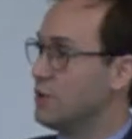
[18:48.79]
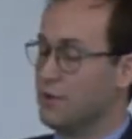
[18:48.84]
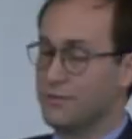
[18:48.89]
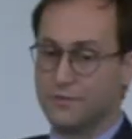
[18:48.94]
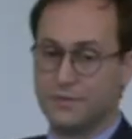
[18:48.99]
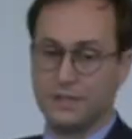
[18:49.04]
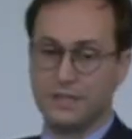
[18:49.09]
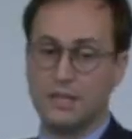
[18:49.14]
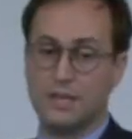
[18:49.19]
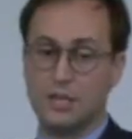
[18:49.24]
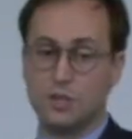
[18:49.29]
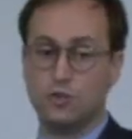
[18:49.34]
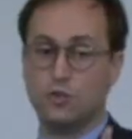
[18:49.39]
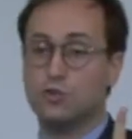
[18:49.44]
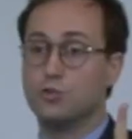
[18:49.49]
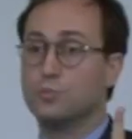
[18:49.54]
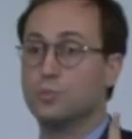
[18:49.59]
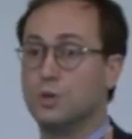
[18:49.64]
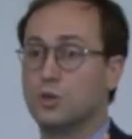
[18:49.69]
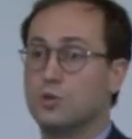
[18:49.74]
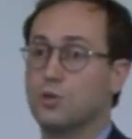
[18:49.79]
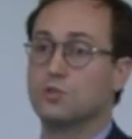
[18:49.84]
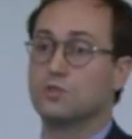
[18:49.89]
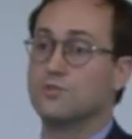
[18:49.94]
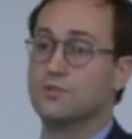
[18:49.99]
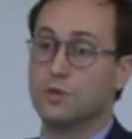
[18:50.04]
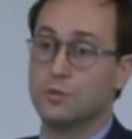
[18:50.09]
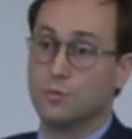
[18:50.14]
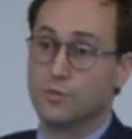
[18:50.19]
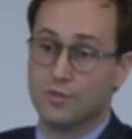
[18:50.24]
of the European Court
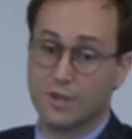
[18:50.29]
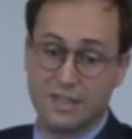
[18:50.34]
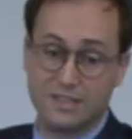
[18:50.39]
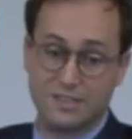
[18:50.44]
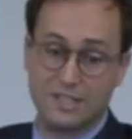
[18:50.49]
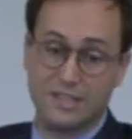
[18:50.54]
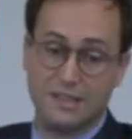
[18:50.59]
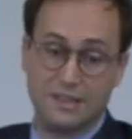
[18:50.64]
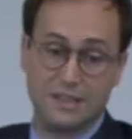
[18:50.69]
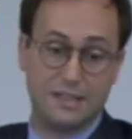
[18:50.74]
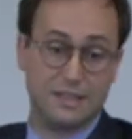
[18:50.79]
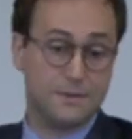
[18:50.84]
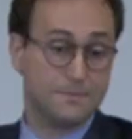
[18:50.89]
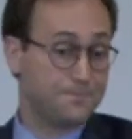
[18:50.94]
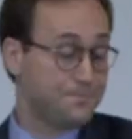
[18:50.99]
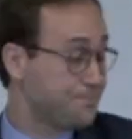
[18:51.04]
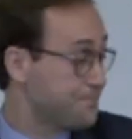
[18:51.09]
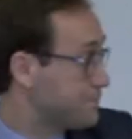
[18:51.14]
of Human Rights in the